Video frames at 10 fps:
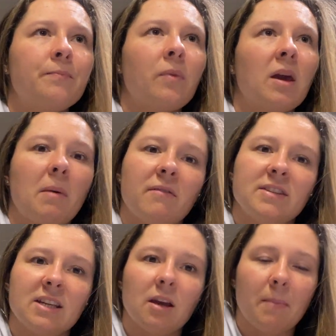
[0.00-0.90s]
get my
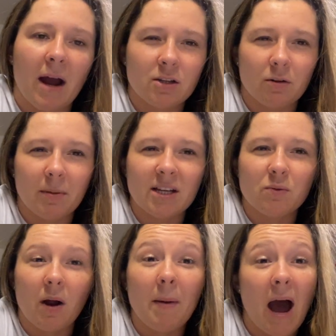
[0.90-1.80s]
physique back to a place
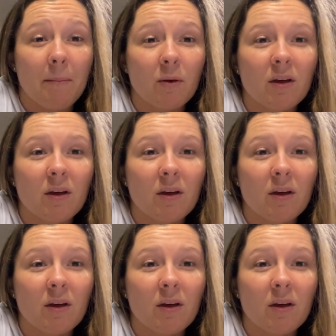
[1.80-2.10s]
where I'm happy